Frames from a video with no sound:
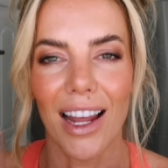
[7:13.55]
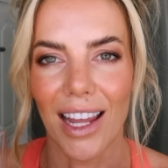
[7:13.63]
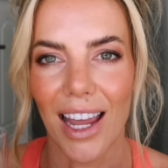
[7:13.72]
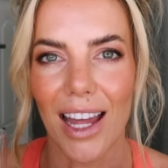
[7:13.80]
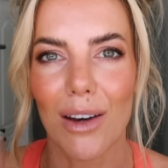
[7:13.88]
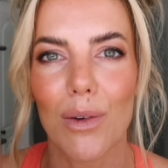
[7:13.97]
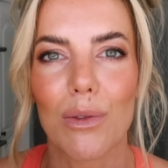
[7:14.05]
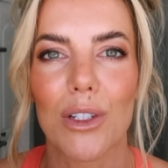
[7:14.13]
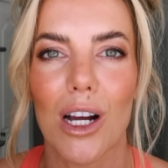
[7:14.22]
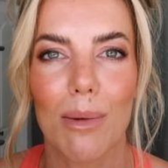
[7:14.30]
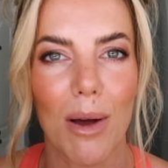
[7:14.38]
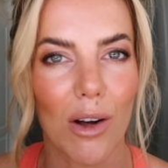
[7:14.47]
Again, when we
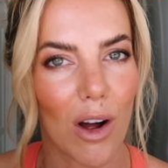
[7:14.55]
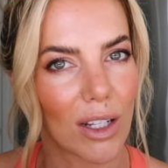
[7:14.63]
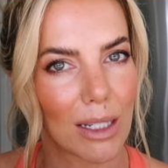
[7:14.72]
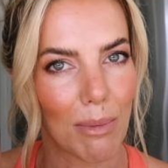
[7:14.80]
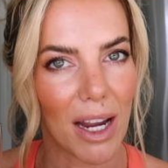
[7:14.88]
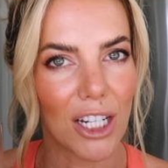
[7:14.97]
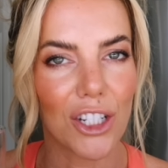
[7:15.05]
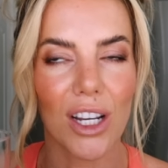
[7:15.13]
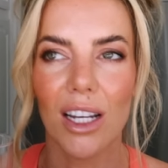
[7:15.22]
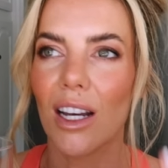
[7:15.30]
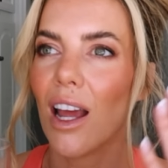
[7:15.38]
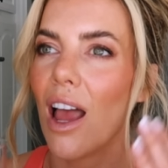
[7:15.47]
talk about
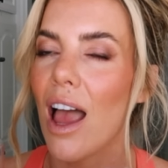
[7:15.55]
constipation,